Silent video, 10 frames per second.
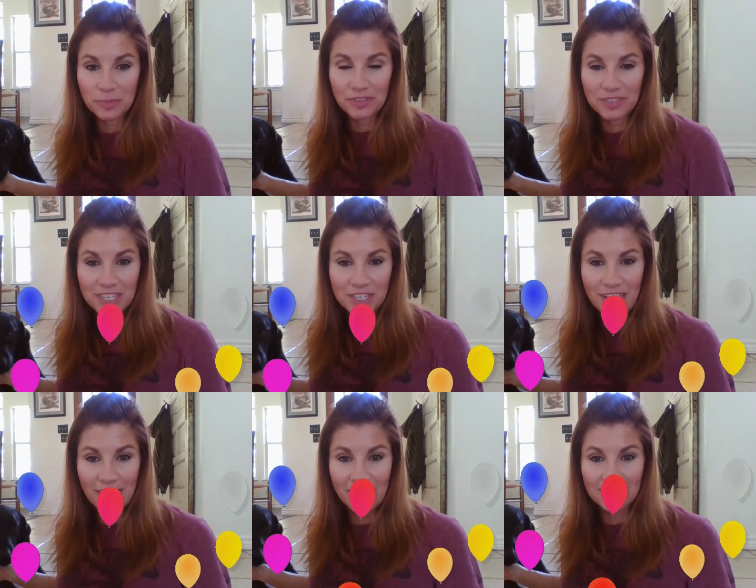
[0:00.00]
birthday
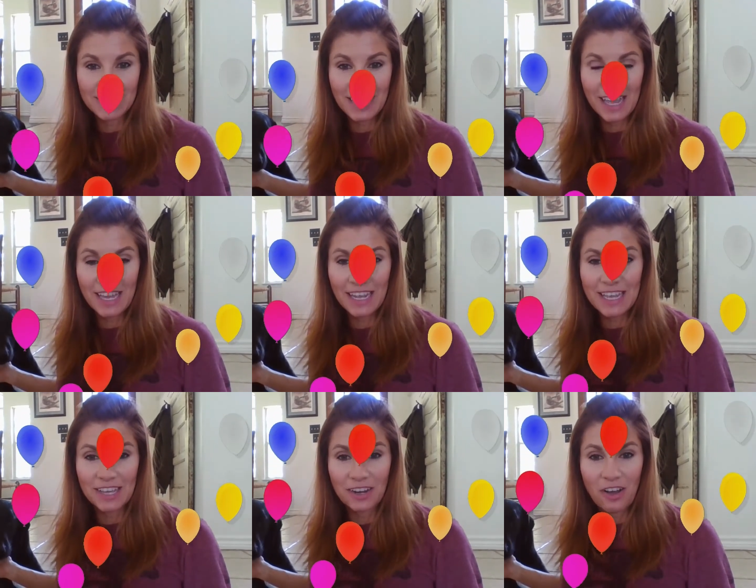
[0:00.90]
shout out today
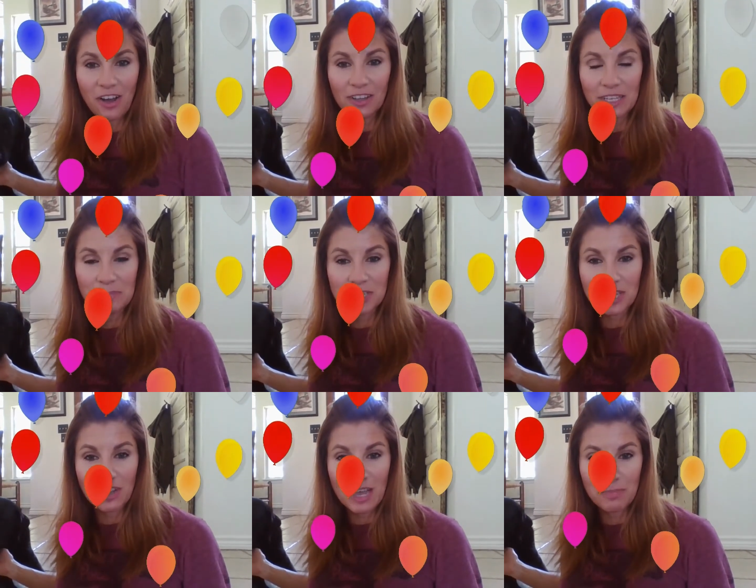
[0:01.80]
to Ian Holly,
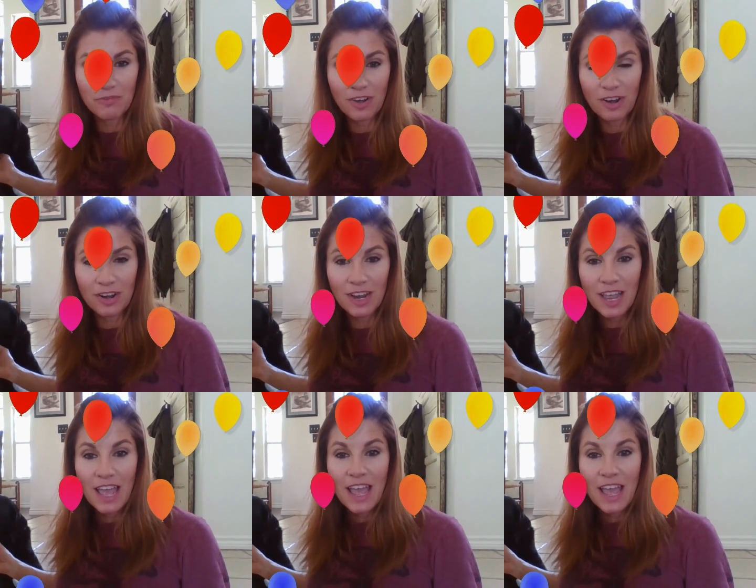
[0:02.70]
Michelle Epivar,